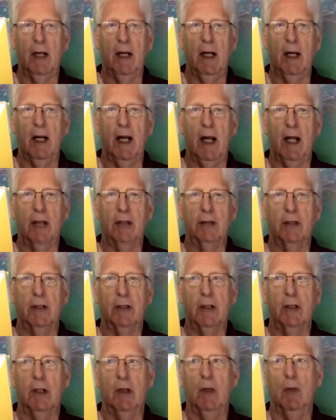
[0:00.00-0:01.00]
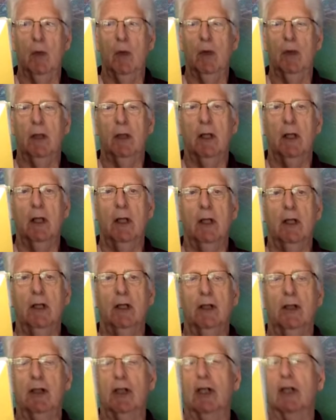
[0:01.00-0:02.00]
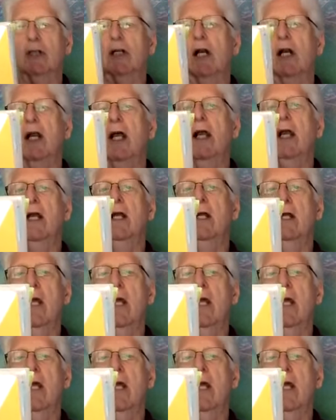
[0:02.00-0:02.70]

and it has to do with just letting